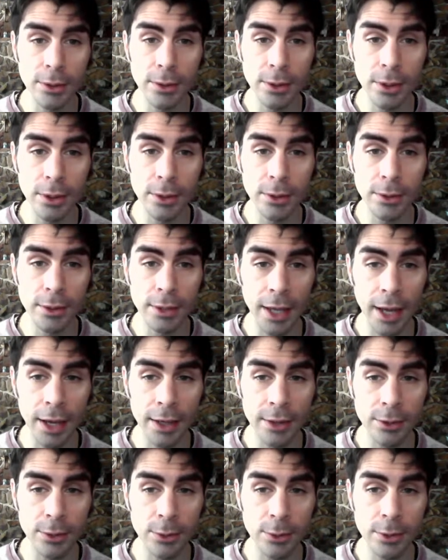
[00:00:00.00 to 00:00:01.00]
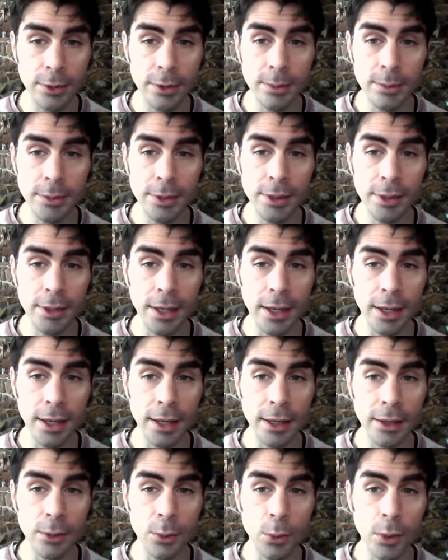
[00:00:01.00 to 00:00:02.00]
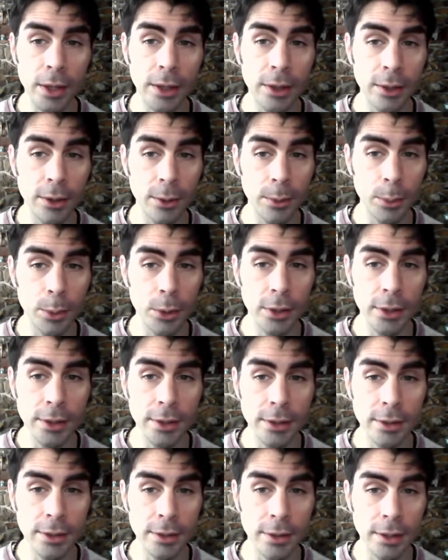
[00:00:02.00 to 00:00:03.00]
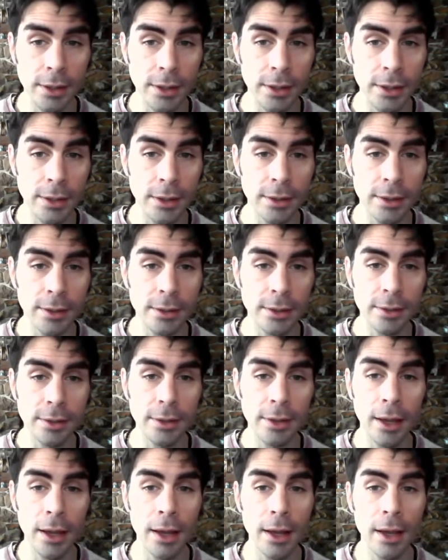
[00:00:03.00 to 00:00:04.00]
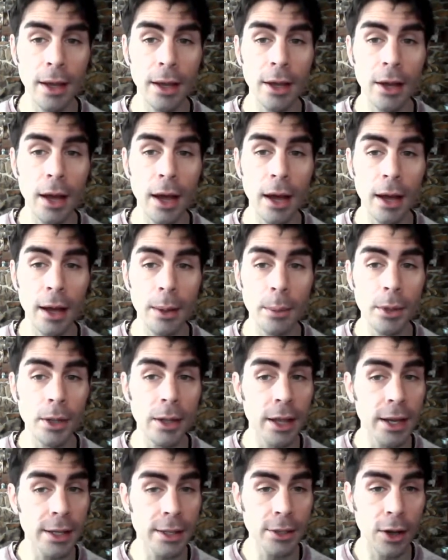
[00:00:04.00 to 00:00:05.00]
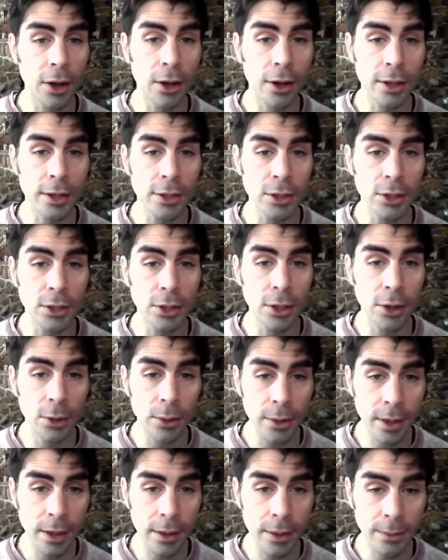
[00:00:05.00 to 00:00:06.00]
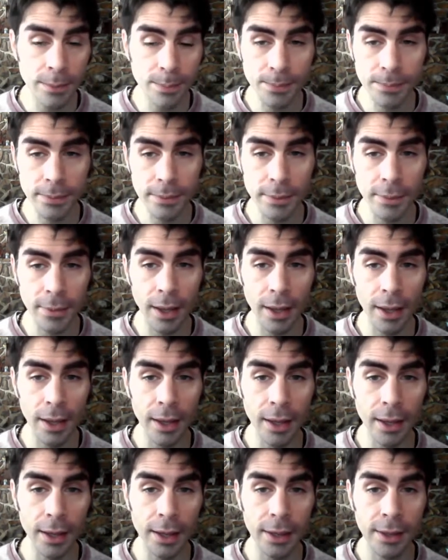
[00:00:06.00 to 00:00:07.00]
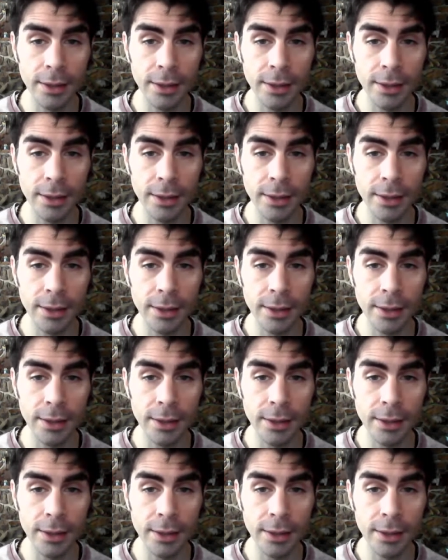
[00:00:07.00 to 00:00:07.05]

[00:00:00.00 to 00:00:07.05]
yoga studios, ashrams, and one of the books is um, Light on Yoga,